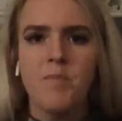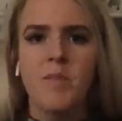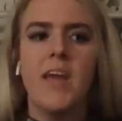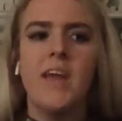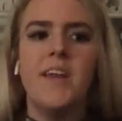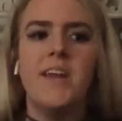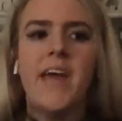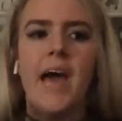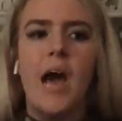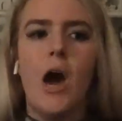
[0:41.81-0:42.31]

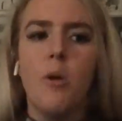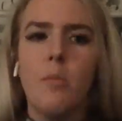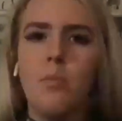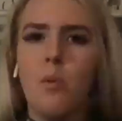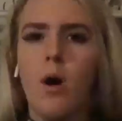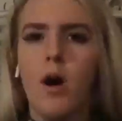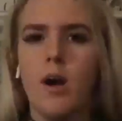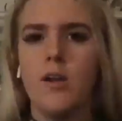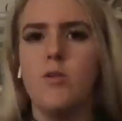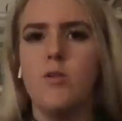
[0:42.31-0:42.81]
and help
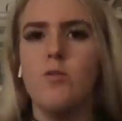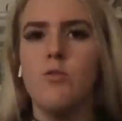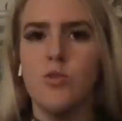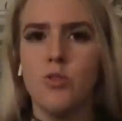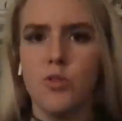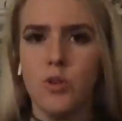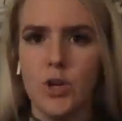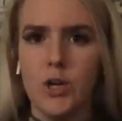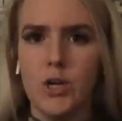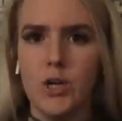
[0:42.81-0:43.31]
walk you
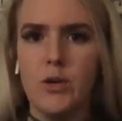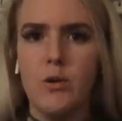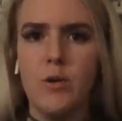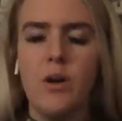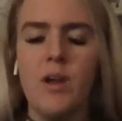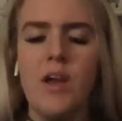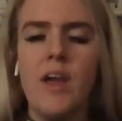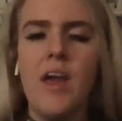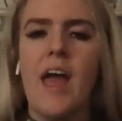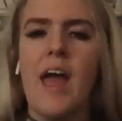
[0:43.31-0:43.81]
through
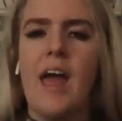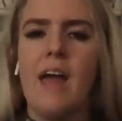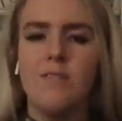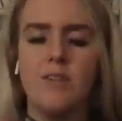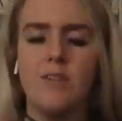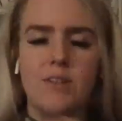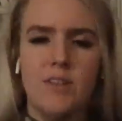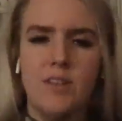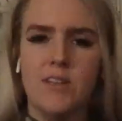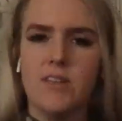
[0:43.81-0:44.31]

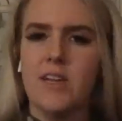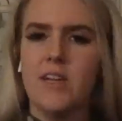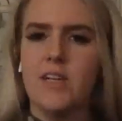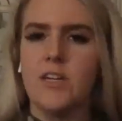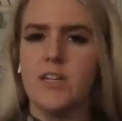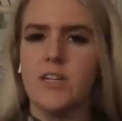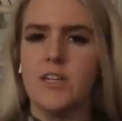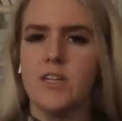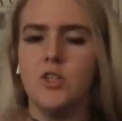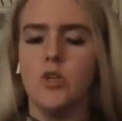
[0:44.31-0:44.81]
everything that you're
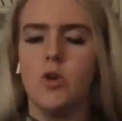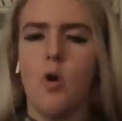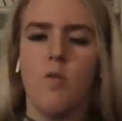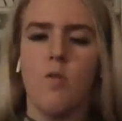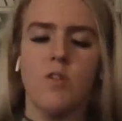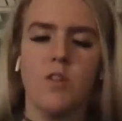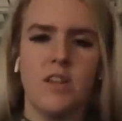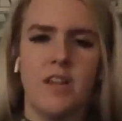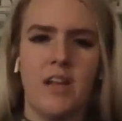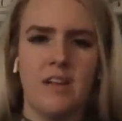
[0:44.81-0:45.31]
going to do over
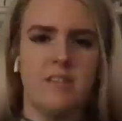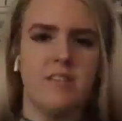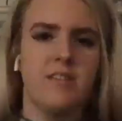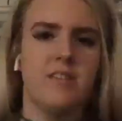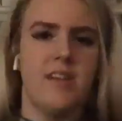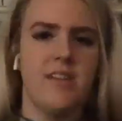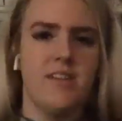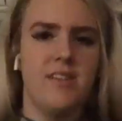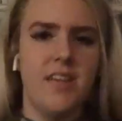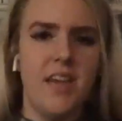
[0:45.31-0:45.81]
the next
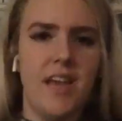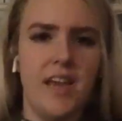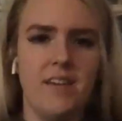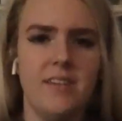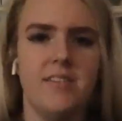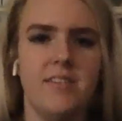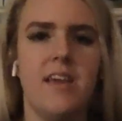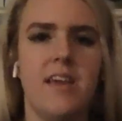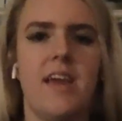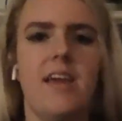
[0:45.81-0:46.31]
10
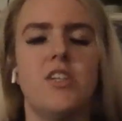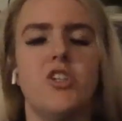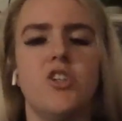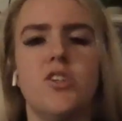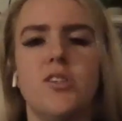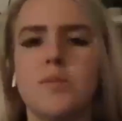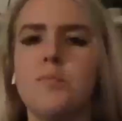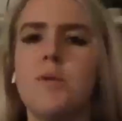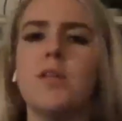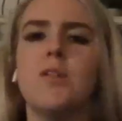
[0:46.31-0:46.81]
days and just
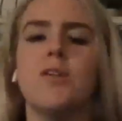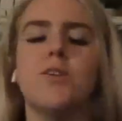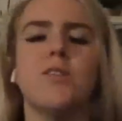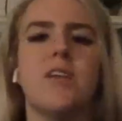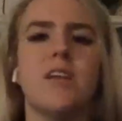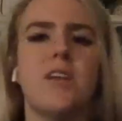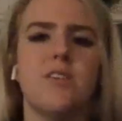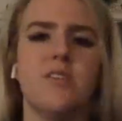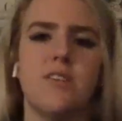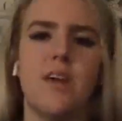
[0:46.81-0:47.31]
some other
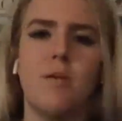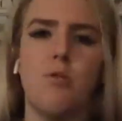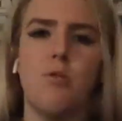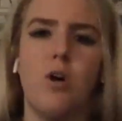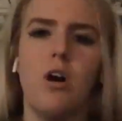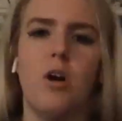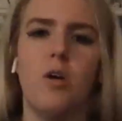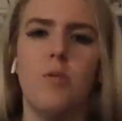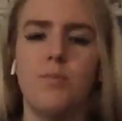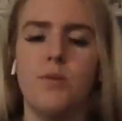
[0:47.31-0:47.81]
things that will
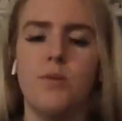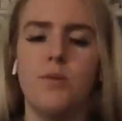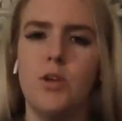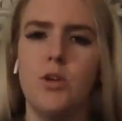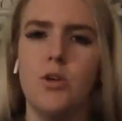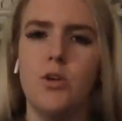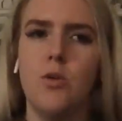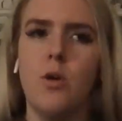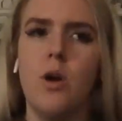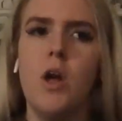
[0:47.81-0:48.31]
help
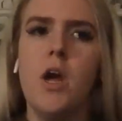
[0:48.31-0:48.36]
you